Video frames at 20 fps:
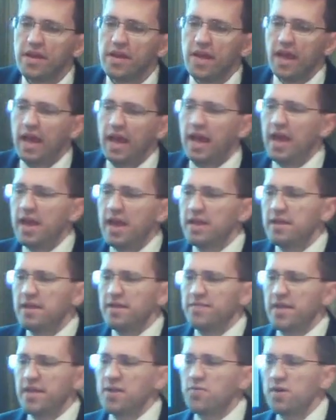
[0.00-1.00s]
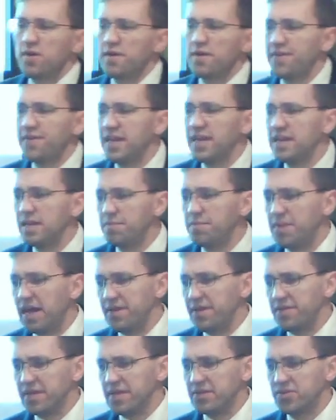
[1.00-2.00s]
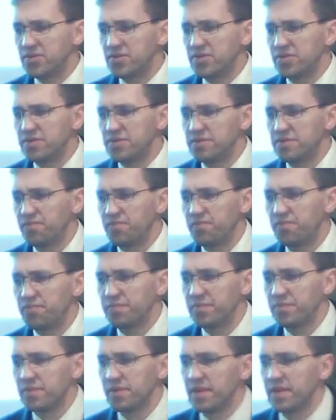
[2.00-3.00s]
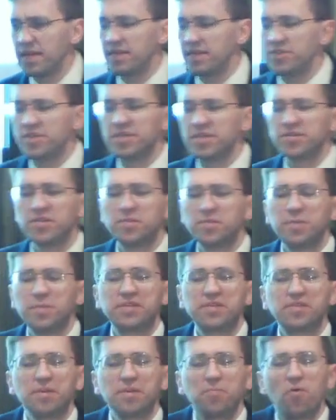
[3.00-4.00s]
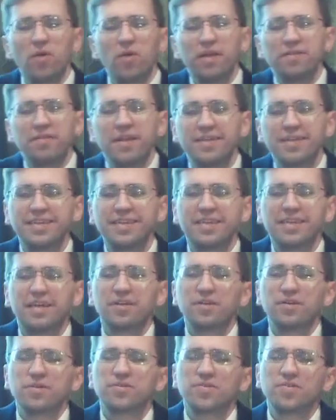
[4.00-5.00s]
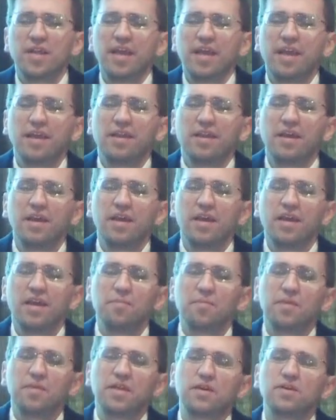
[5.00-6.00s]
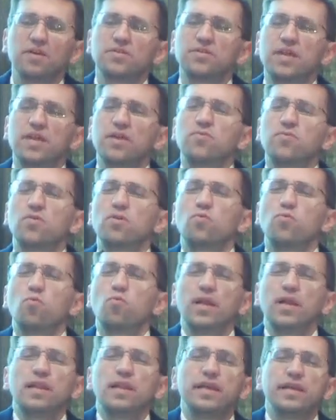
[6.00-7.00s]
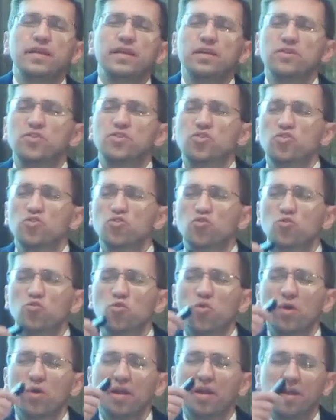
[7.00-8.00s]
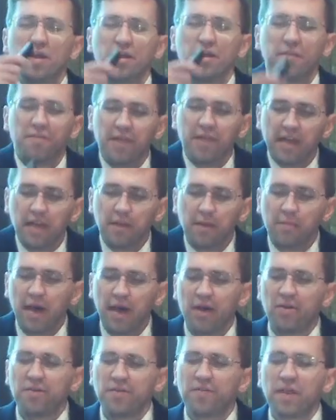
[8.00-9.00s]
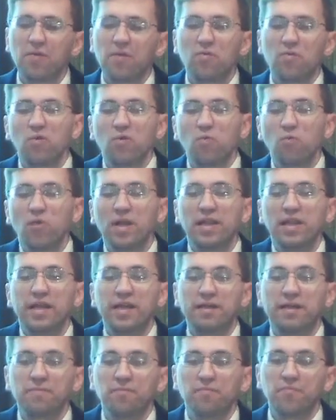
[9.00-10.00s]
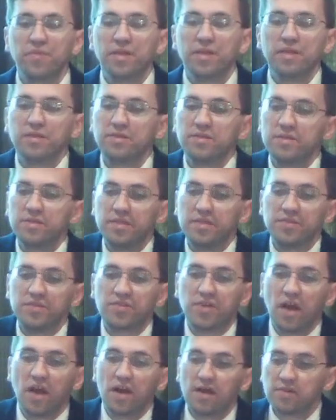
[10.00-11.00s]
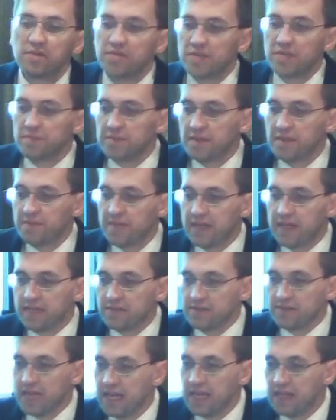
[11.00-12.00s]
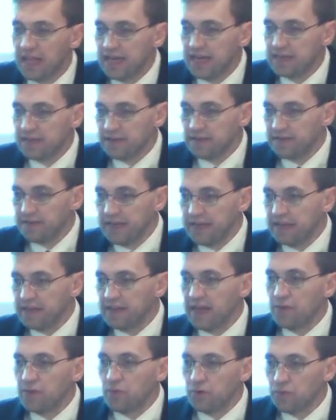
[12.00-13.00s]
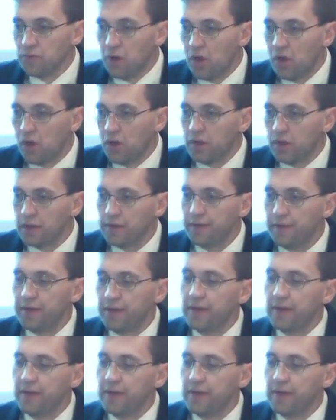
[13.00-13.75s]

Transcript: and, and, and they were offended by this. And Jesus makes the point they didn't understand because they weren't willing to think about it. They weren't willing to discard some of the things they like to think that were wrong